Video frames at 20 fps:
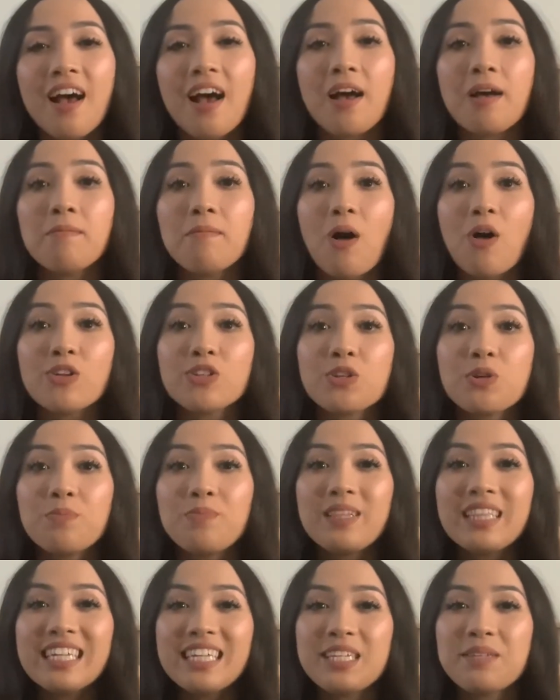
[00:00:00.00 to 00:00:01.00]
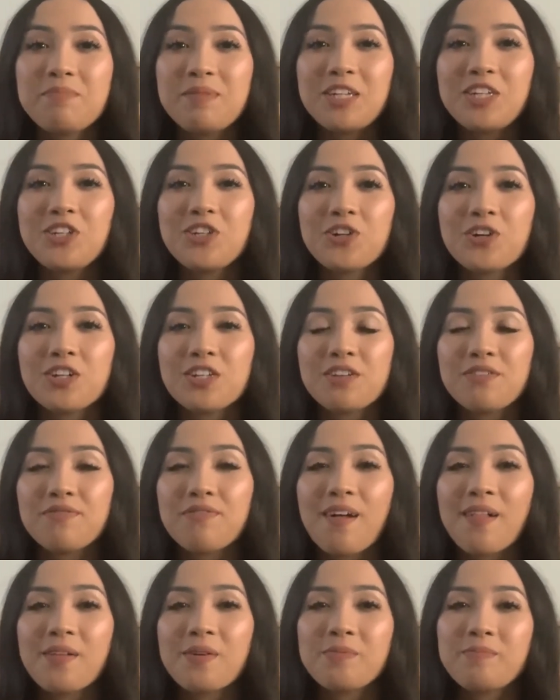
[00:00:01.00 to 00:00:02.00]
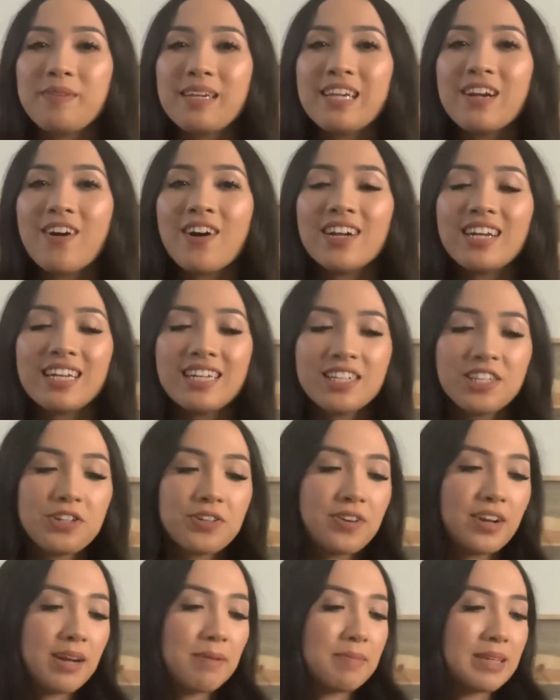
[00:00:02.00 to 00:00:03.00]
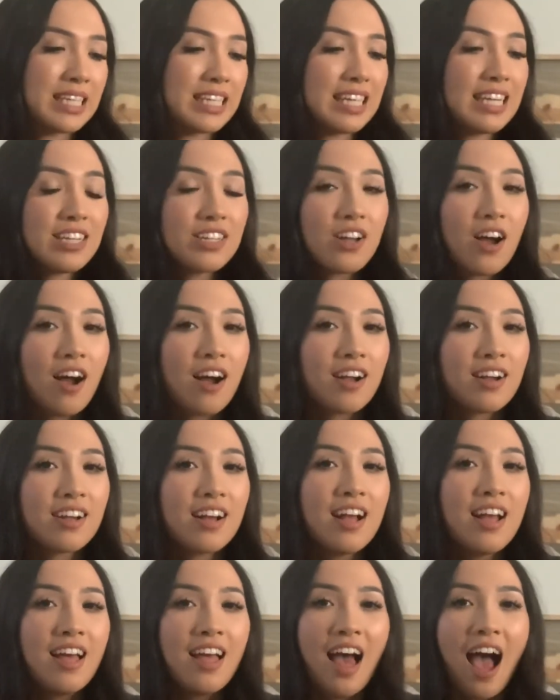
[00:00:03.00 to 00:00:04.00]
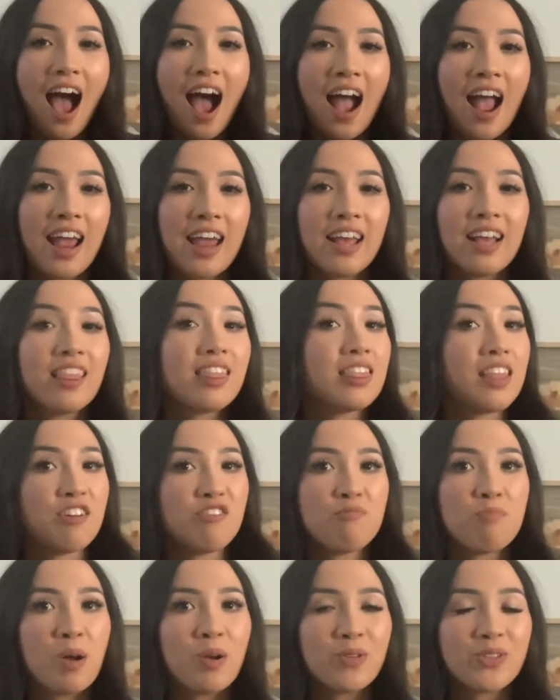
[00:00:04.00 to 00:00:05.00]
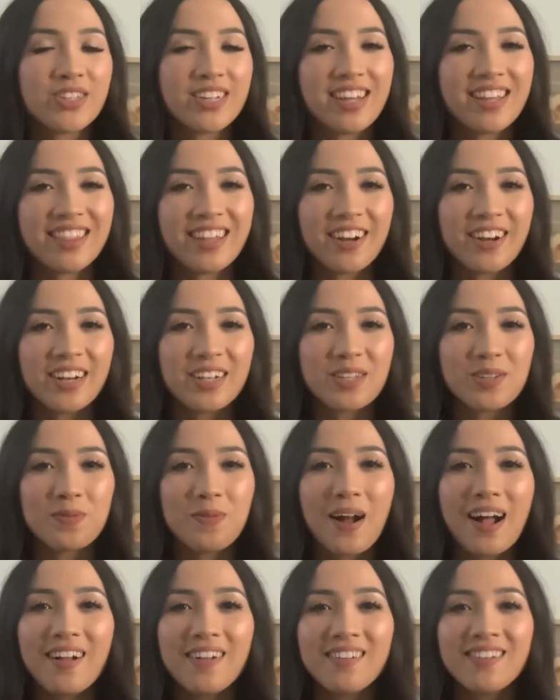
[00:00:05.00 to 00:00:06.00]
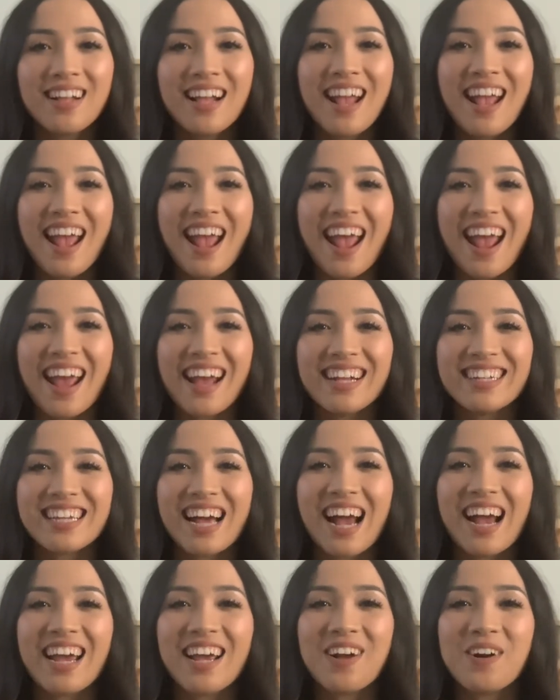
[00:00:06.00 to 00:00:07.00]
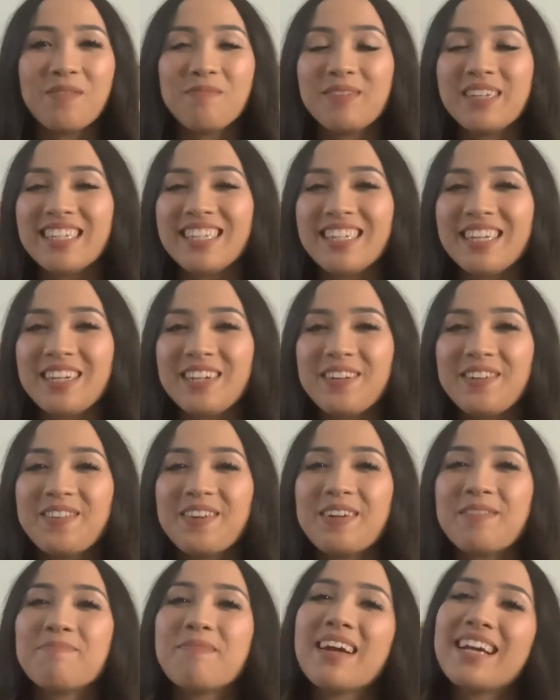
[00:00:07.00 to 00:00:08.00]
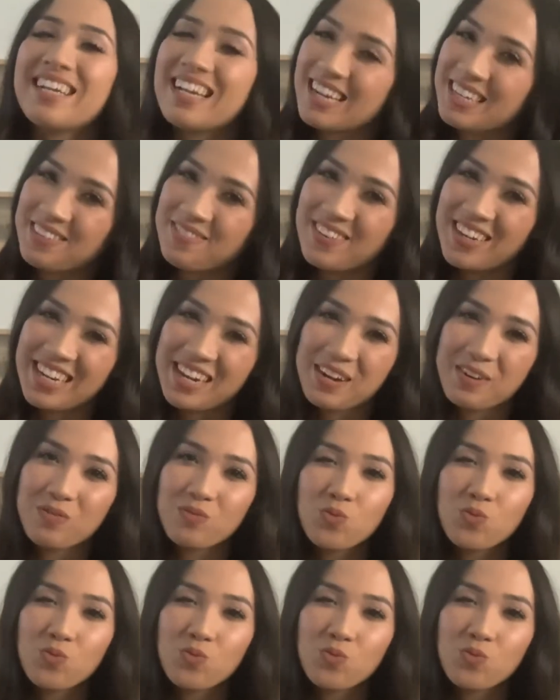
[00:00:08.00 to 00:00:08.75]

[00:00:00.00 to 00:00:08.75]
Also, please be sure to follow me on Instagram and TikTok. I love posting there as well, and I hope to see you in my next video.